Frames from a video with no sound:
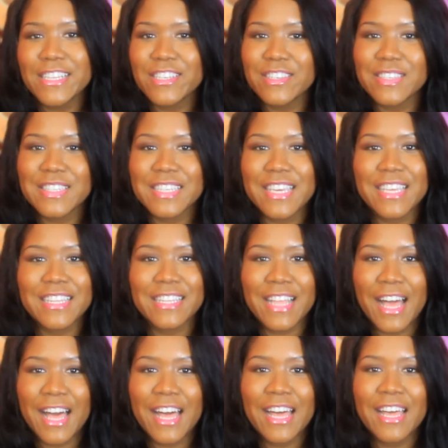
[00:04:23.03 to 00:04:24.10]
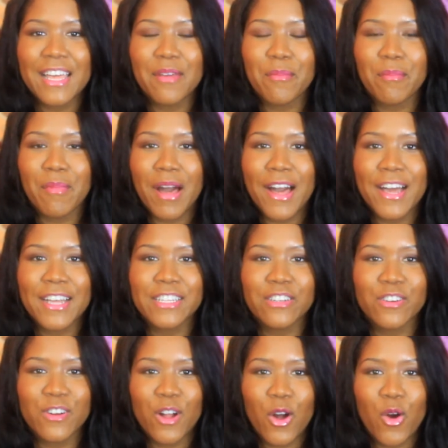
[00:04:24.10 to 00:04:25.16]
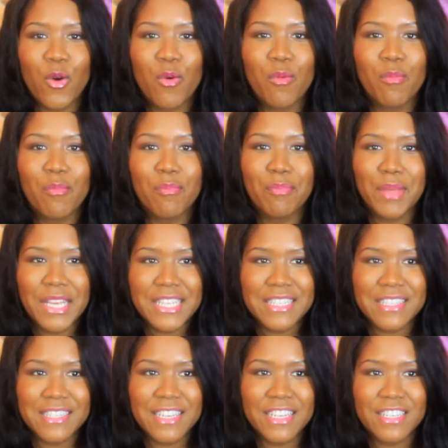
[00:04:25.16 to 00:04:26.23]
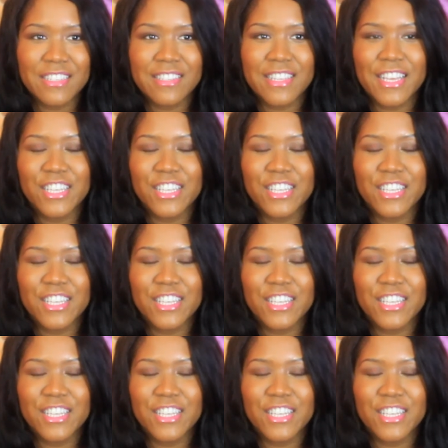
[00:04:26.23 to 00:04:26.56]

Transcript: just cannot mind her own business.